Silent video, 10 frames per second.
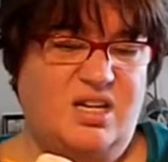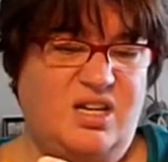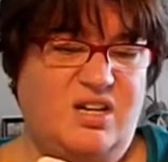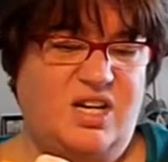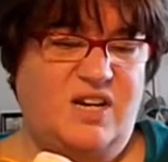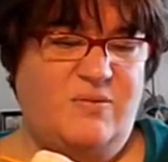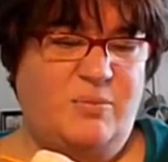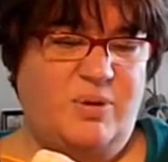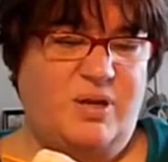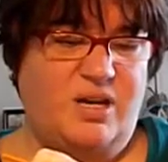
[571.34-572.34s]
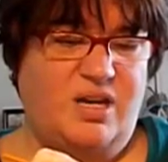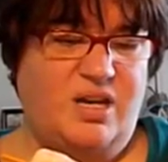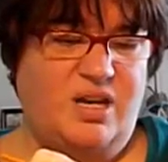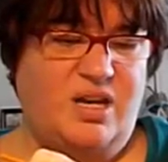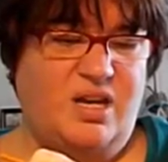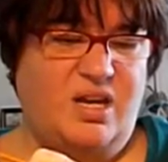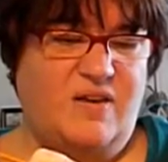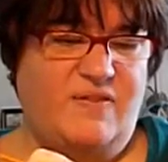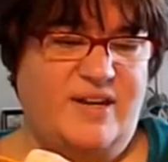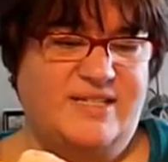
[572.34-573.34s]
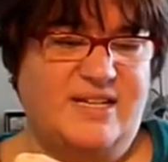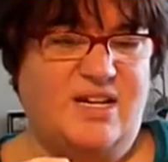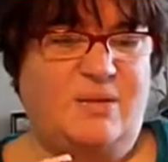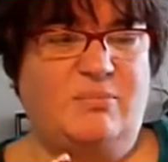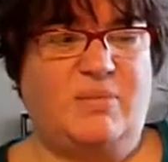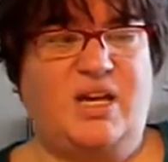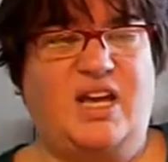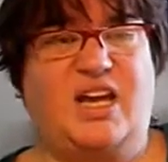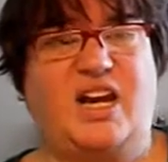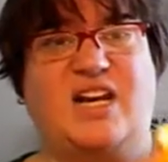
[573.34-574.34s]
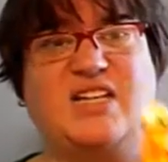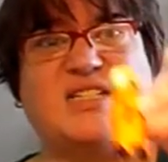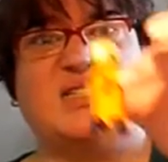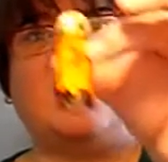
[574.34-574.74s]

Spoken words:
you could even put a face on him. And I just